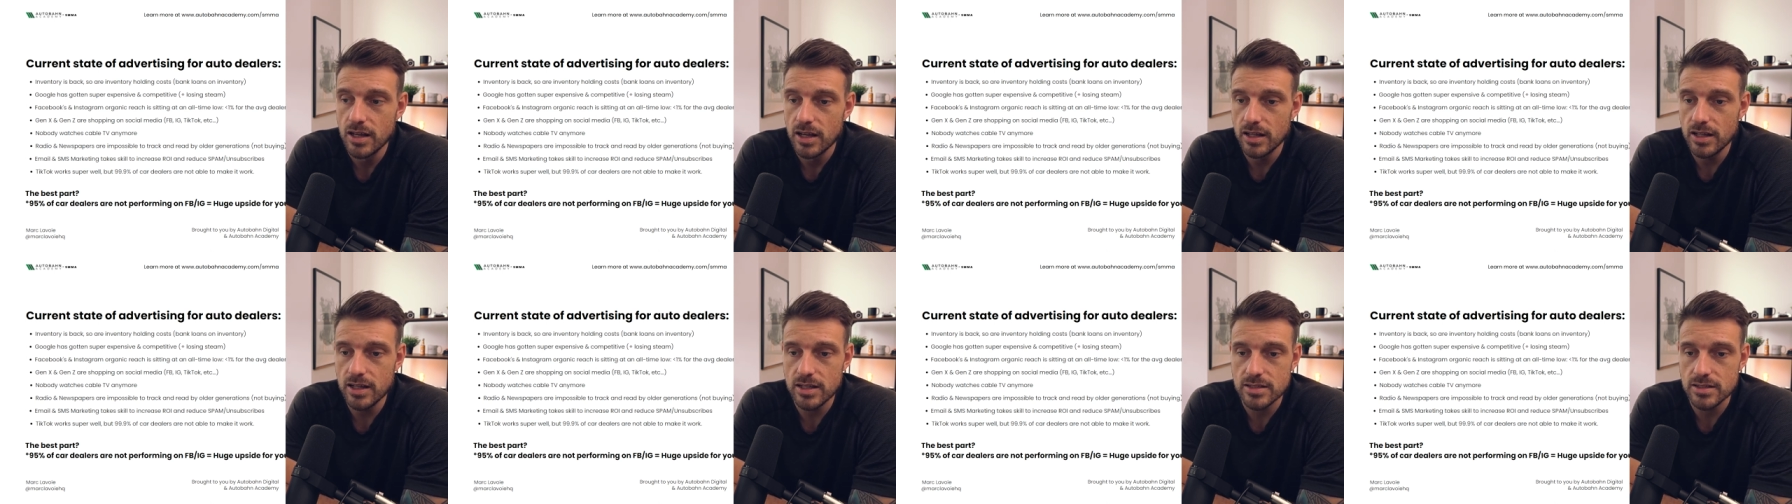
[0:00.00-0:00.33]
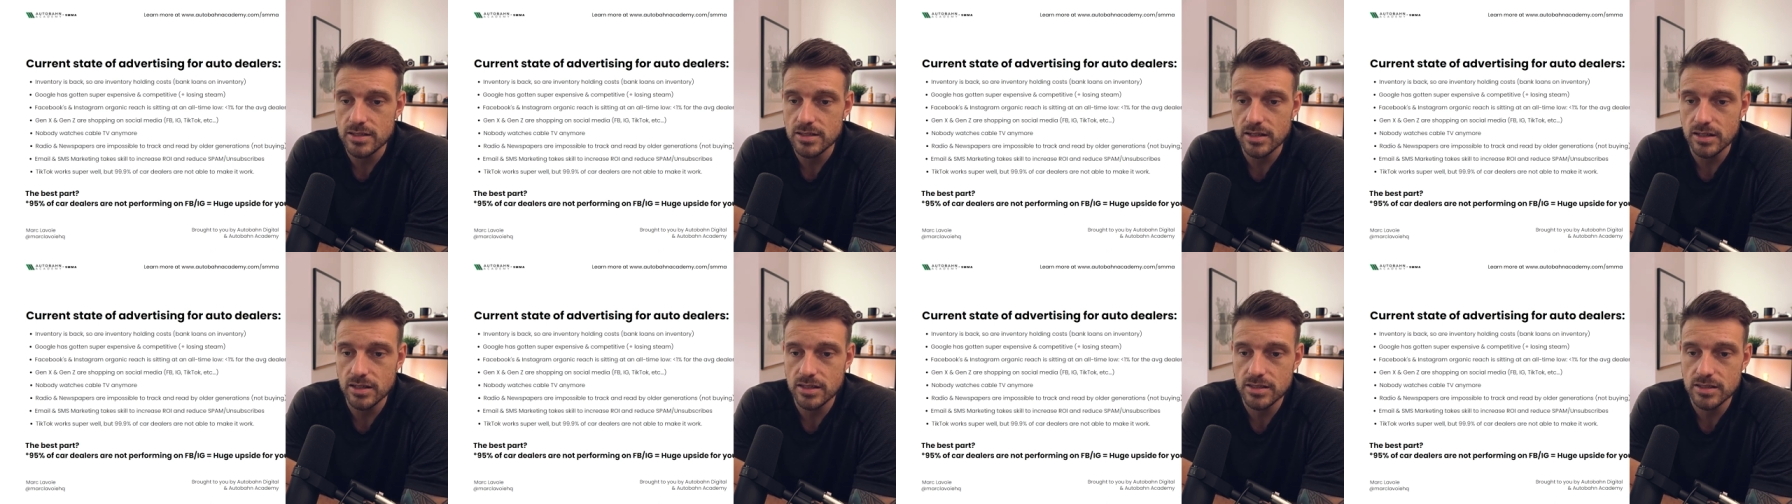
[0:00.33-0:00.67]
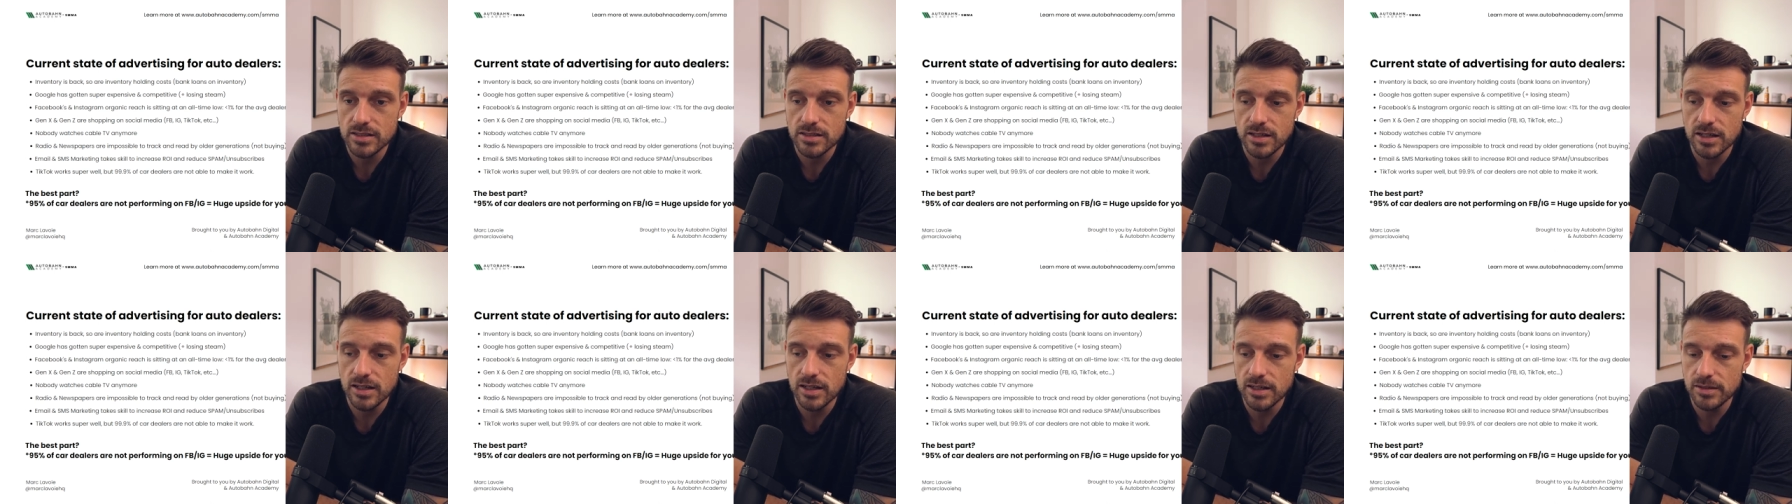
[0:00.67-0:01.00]
And that
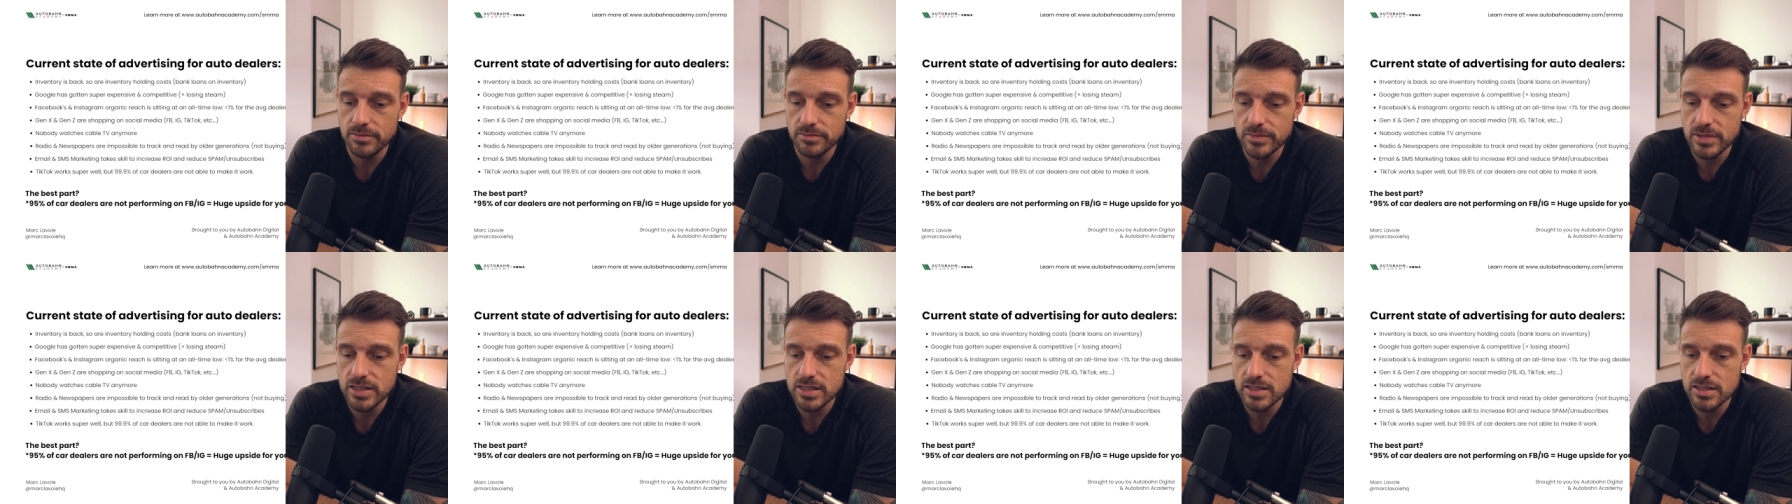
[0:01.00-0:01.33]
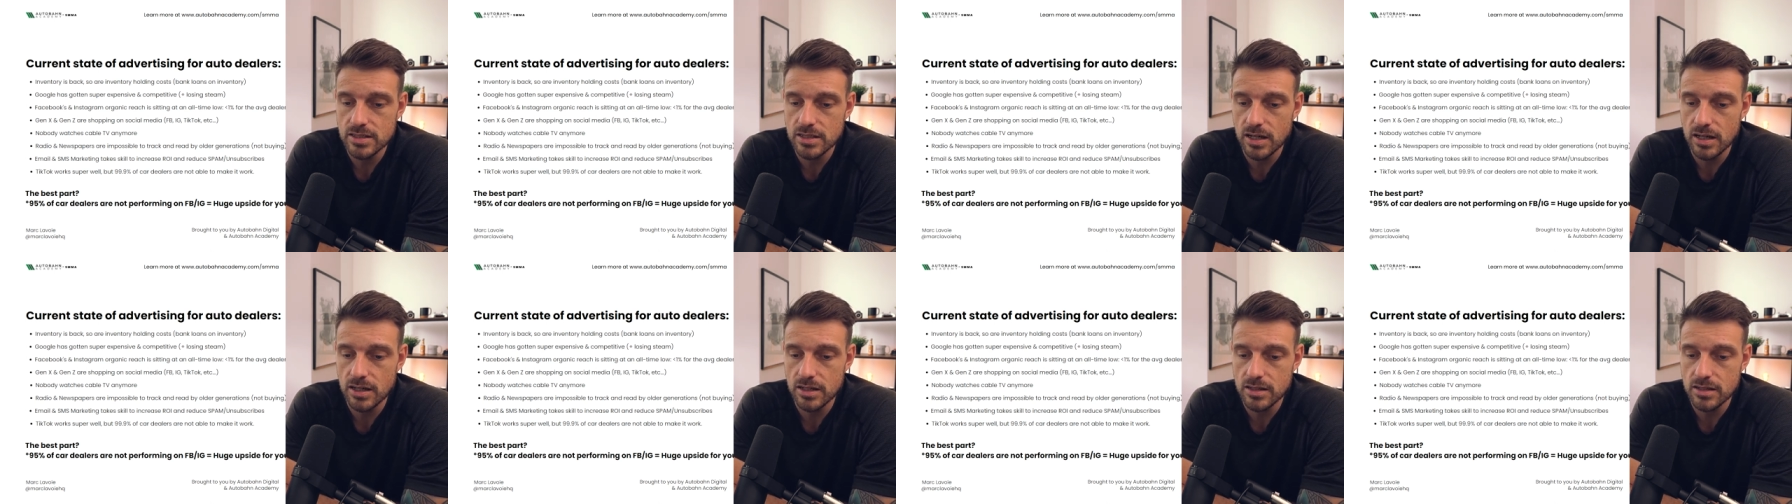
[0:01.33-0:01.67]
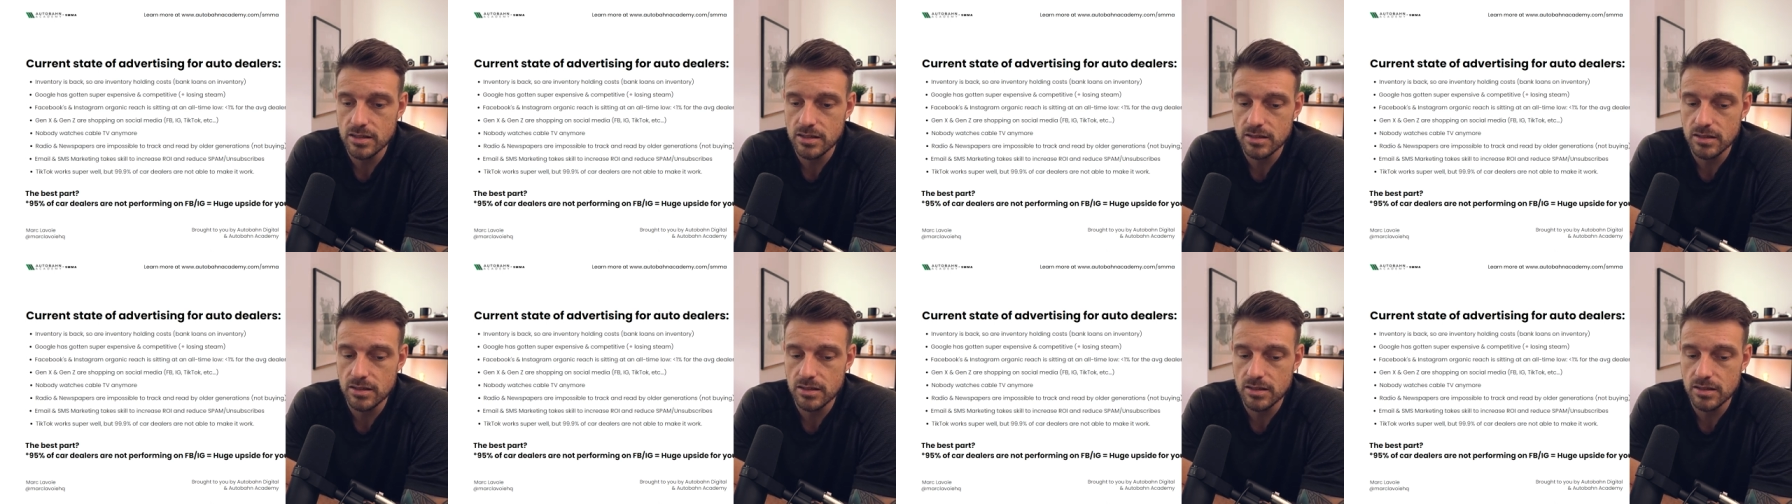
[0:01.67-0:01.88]
sucks. Um, it's not